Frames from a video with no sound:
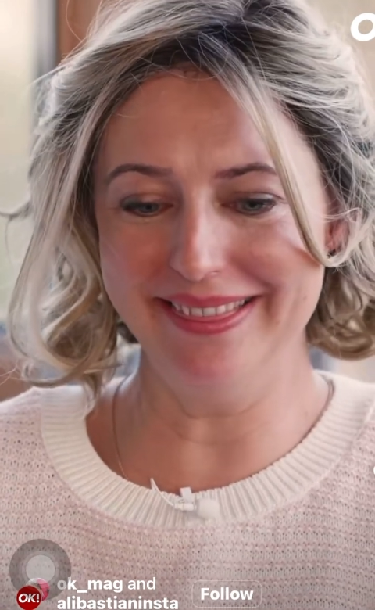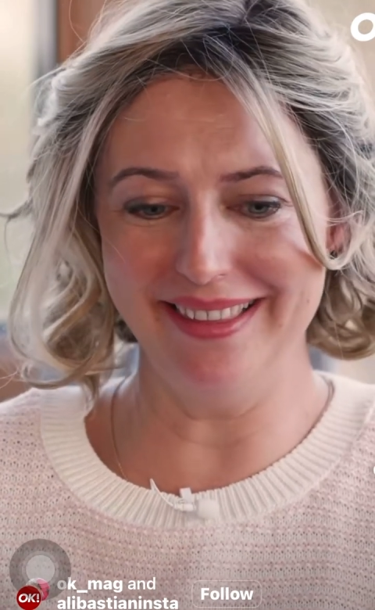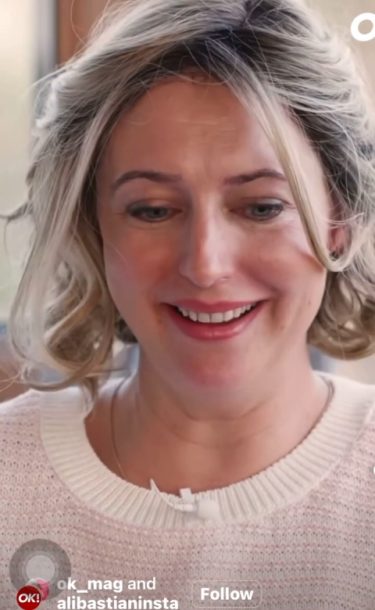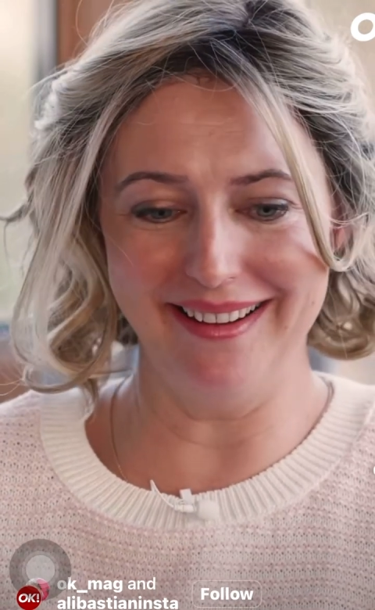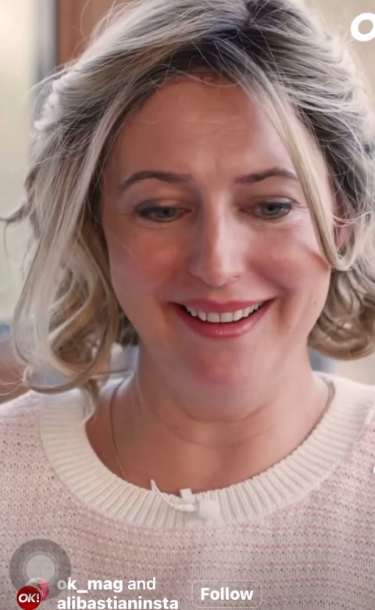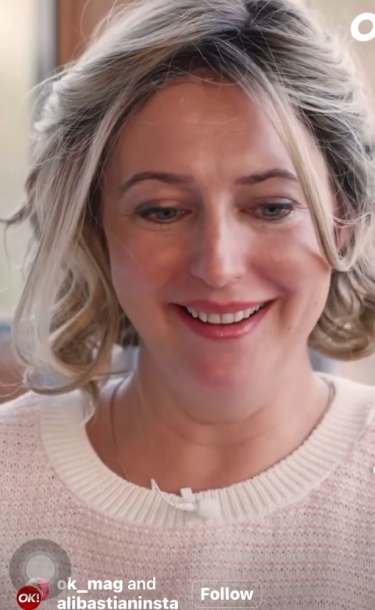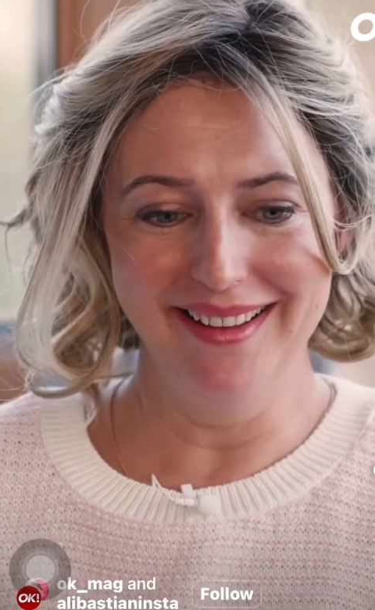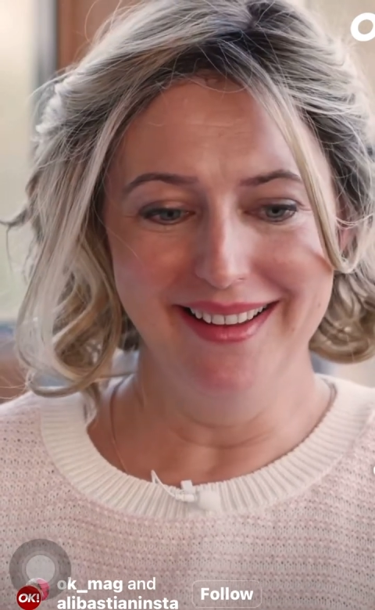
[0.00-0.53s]

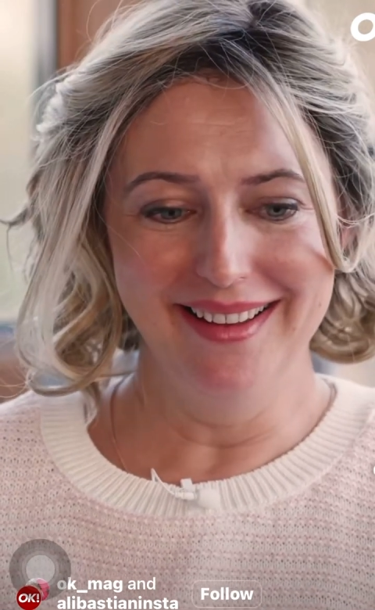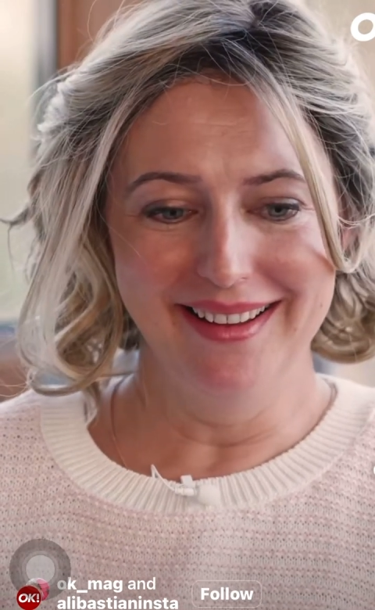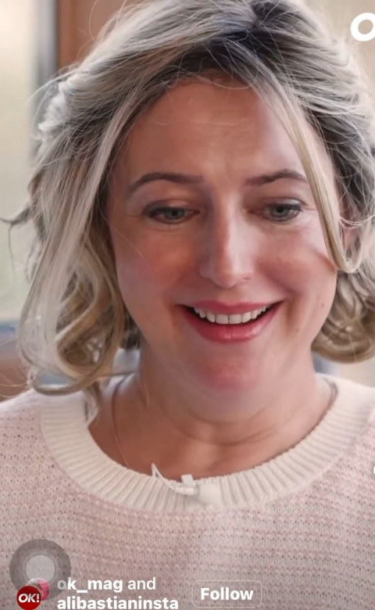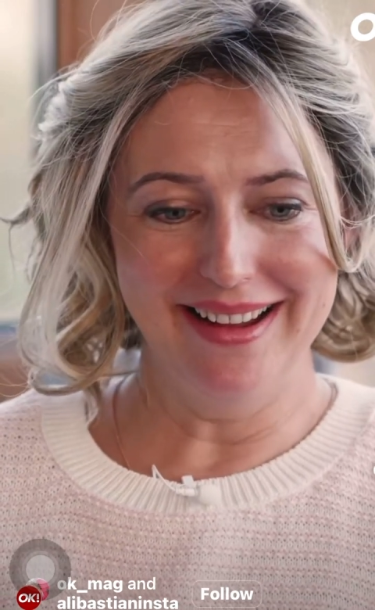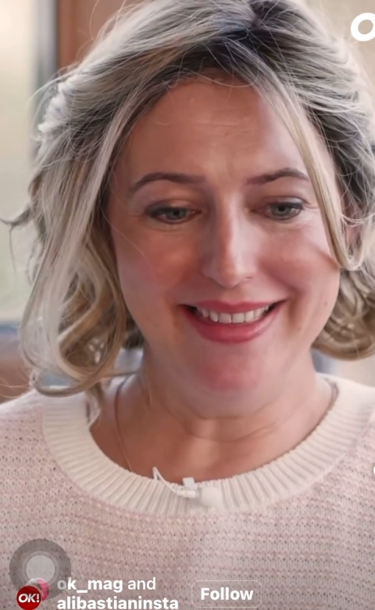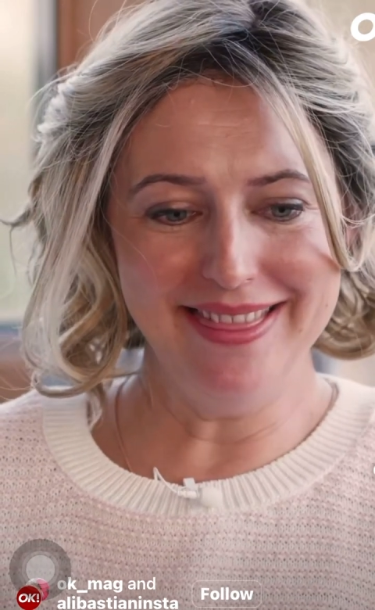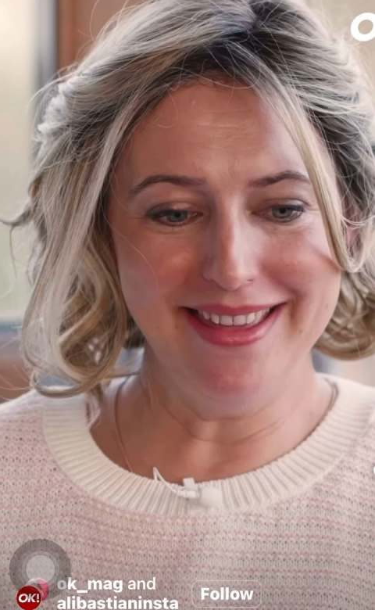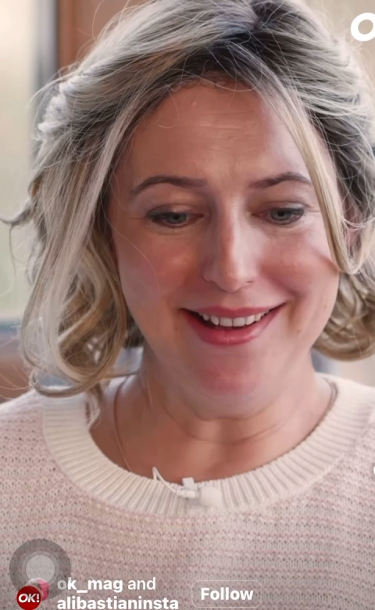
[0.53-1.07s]

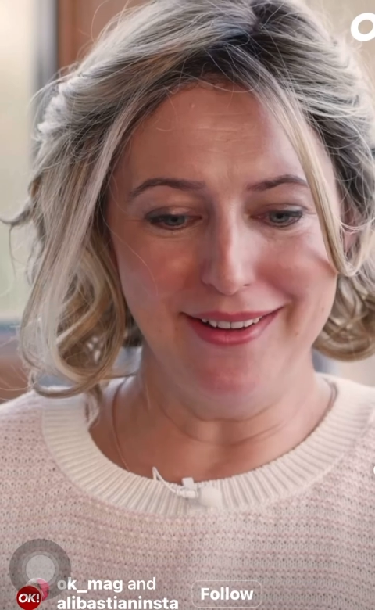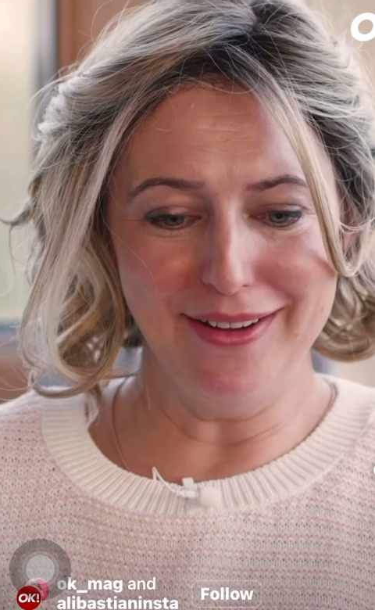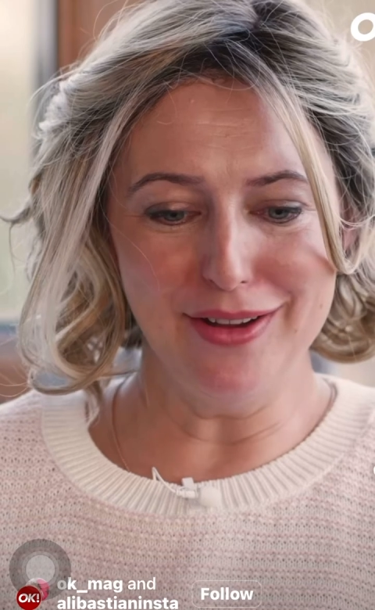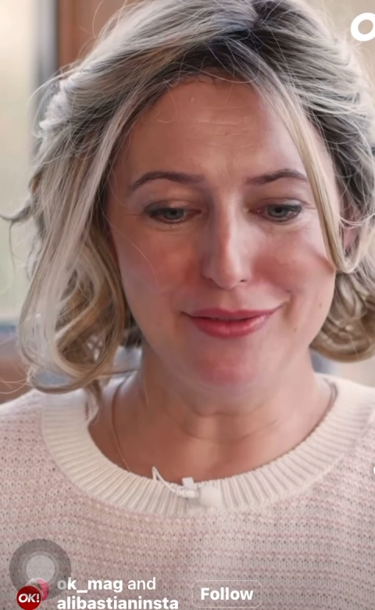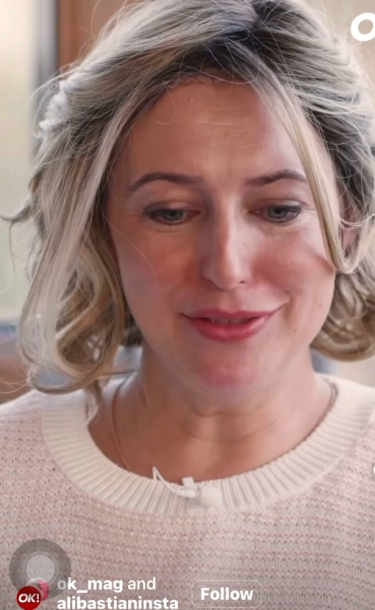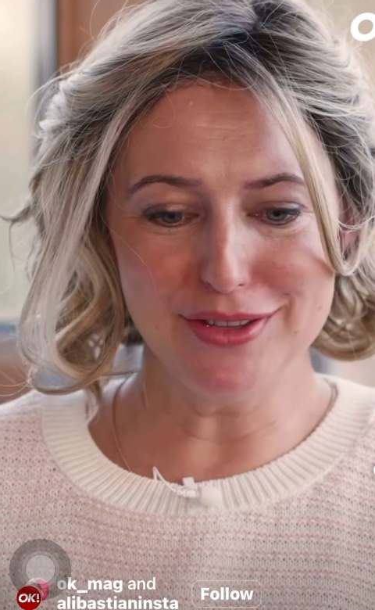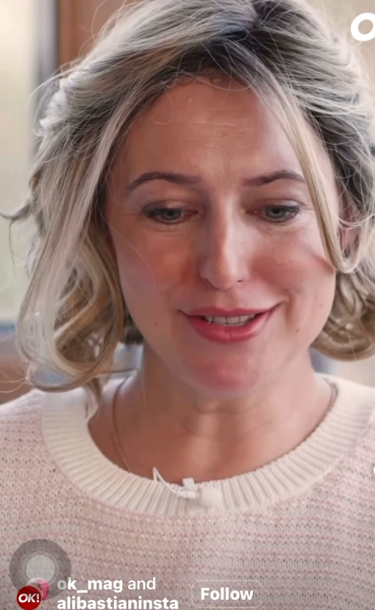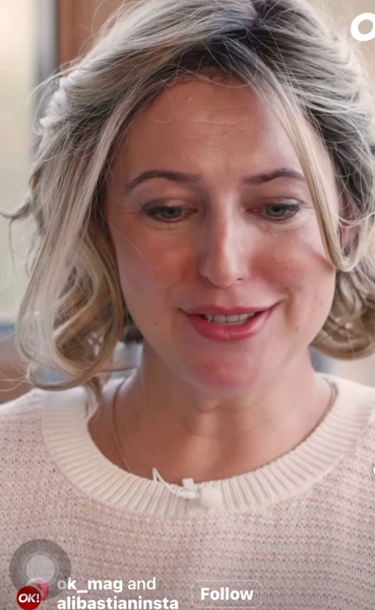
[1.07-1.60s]
the eye
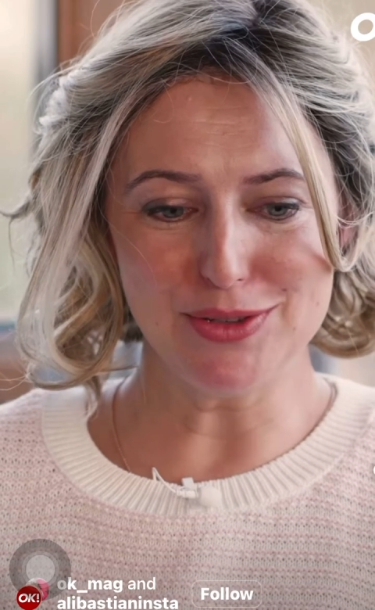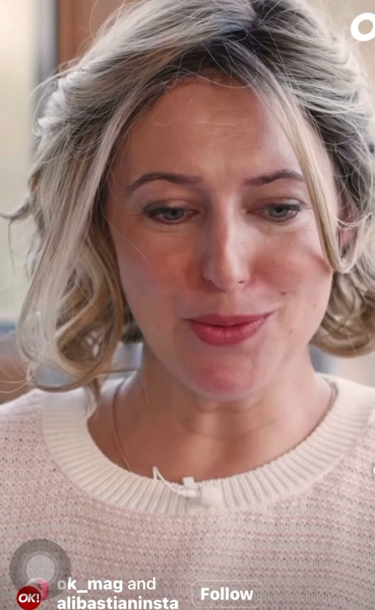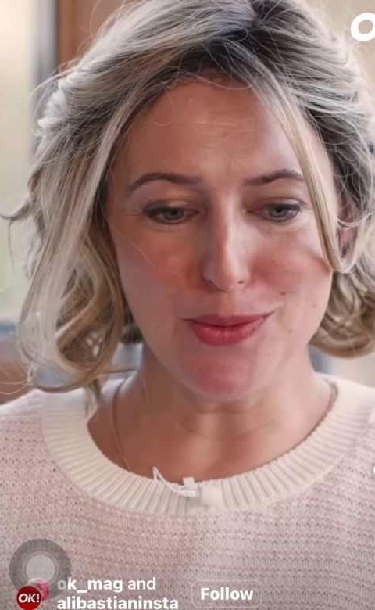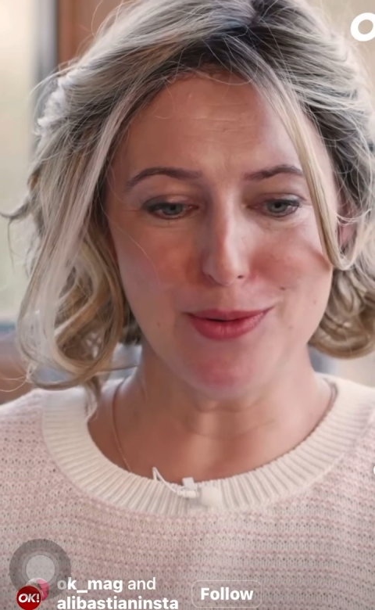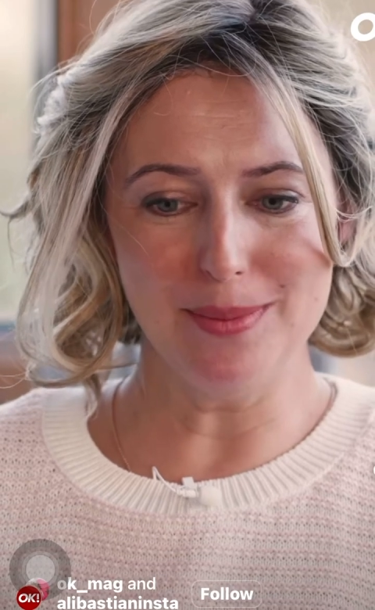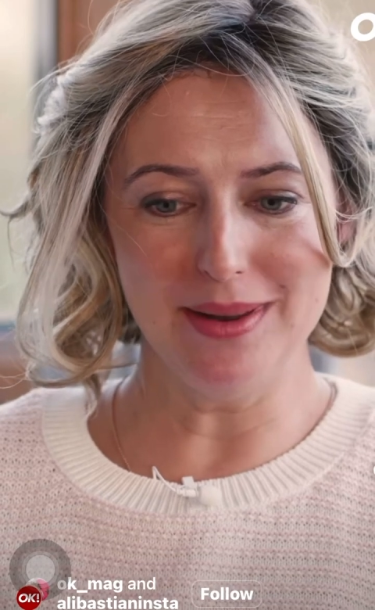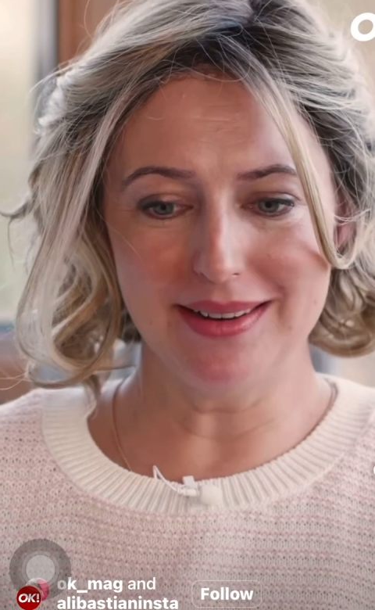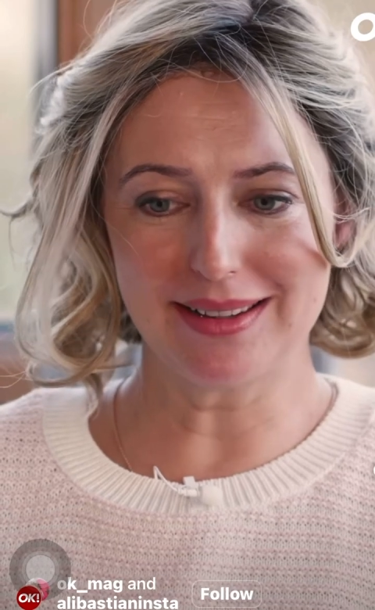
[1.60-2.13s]
of the
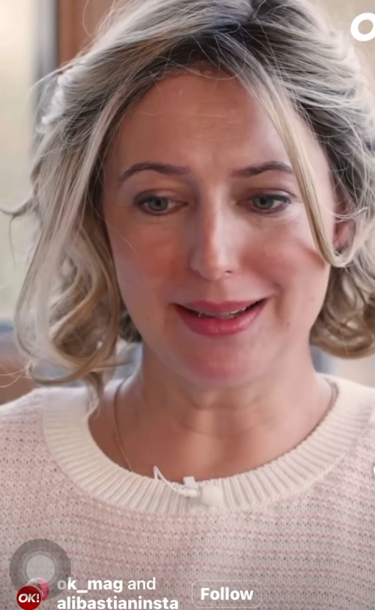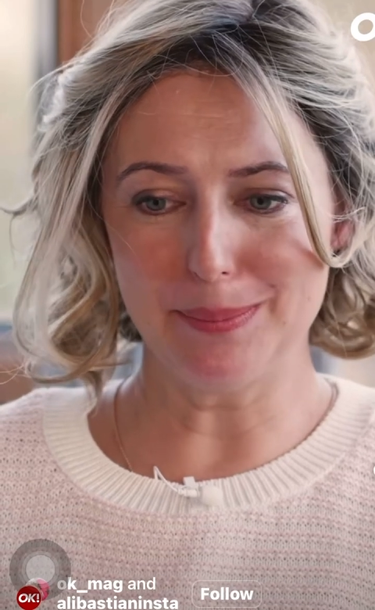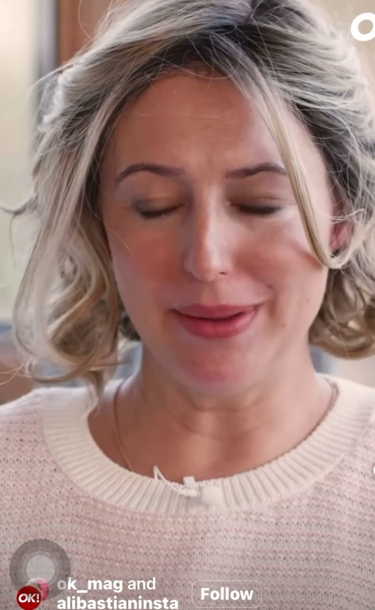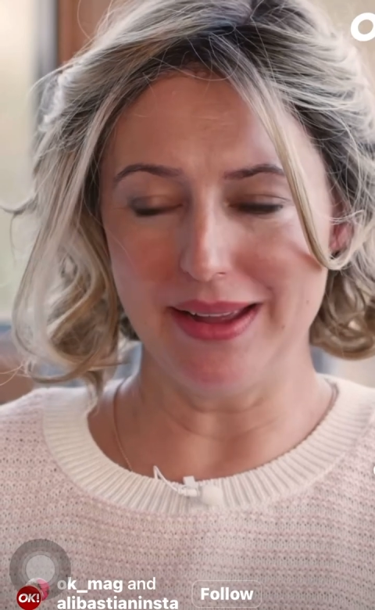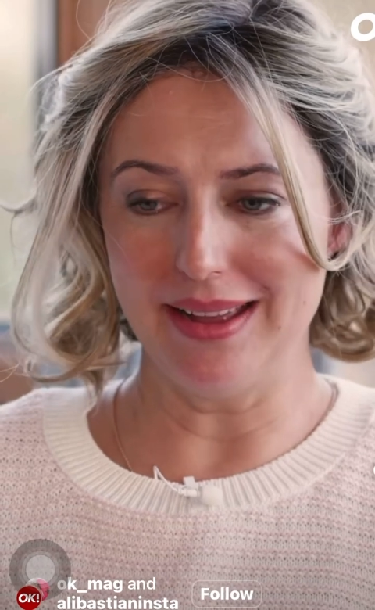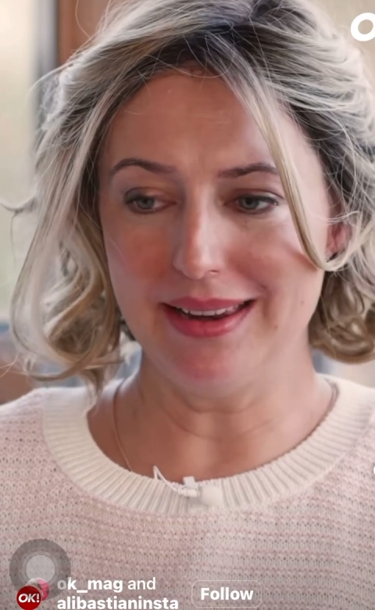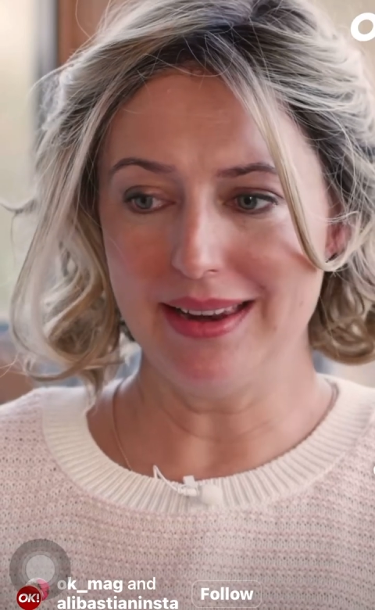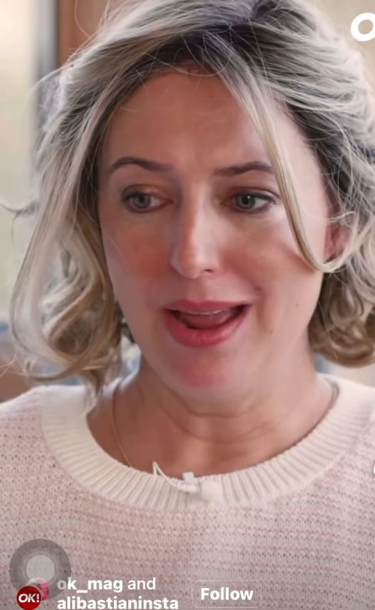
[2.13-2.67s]
storm a little
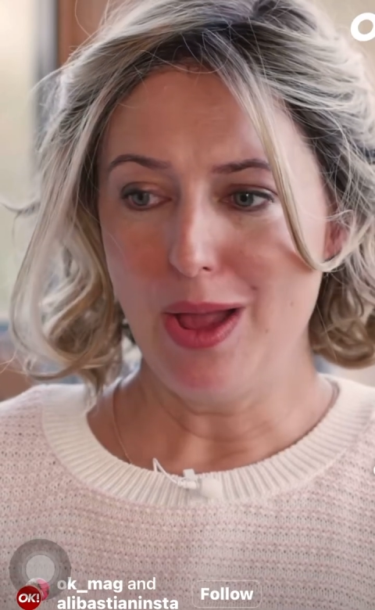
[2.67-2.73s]
bit.